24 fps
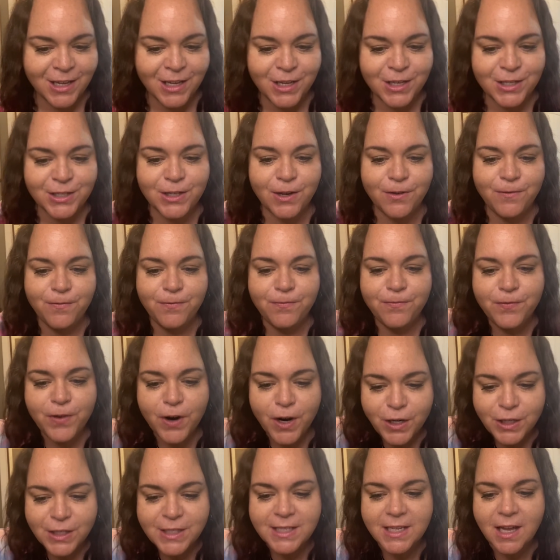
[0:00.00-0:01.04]
So
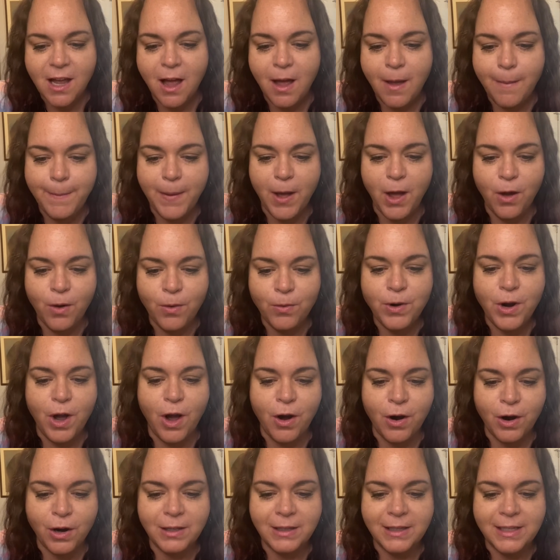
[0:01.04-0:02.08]
first up on
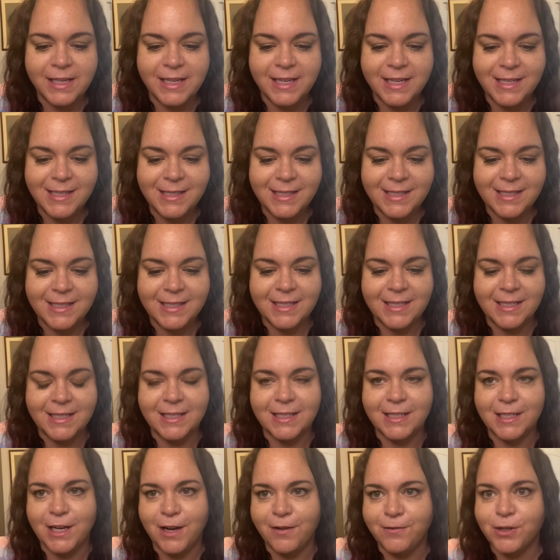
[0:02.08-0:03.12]
our list,
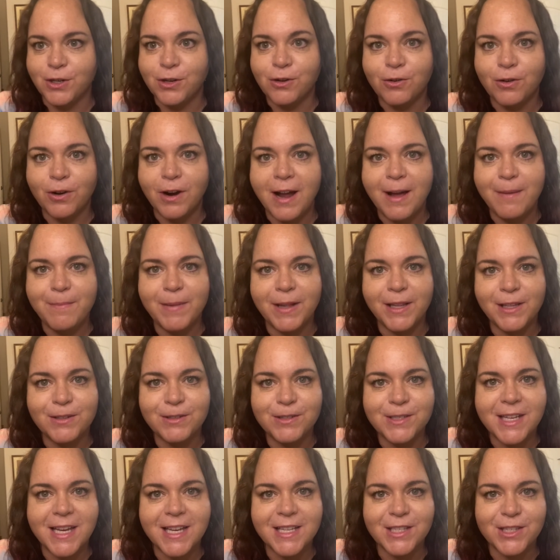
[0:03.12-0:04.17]
I have to grab my little
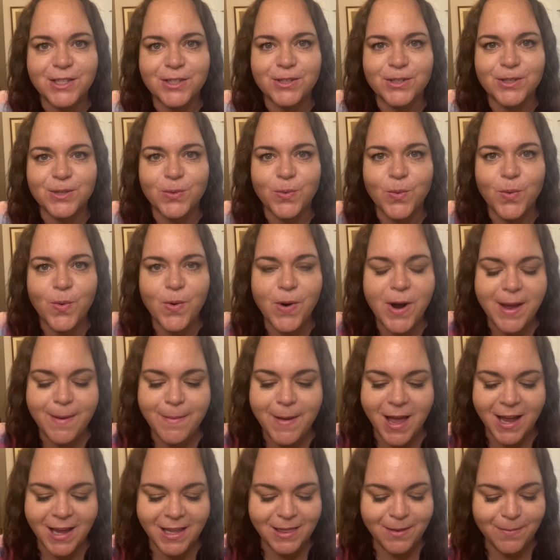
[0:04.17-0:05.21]
testers way
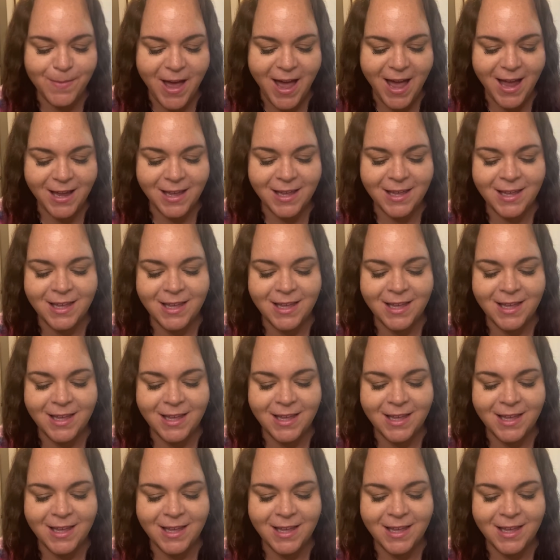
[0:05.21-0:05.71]
back in the back,